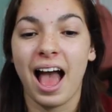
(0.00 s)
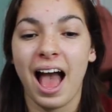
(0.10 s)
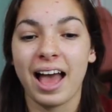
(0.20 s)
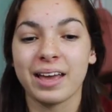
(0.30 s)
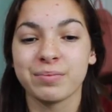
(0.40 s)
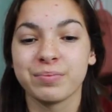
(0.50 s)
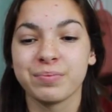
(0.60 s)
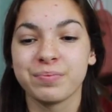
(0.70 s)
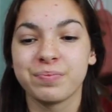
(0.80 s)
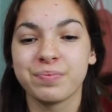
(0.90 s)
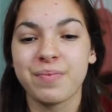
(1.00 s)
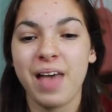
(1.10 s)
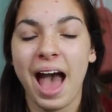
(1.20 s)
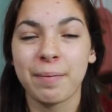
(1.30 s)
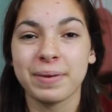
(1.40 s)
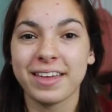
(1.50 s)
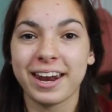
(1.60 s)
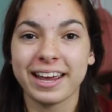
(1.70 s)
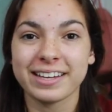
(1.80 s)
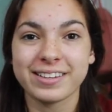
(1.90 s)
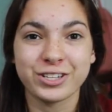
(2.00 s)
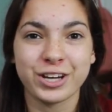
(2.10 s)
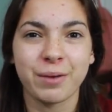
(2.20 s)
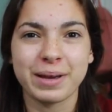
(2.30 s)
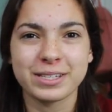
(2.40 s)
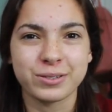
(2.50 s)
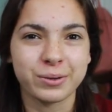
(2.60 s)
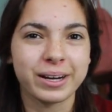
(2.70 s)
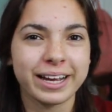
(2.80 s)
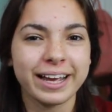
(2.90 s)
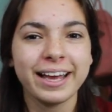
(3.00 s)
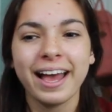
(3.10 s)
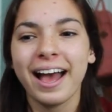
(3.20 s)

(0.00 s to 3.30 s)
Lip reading: I'm happy that I get to share my story.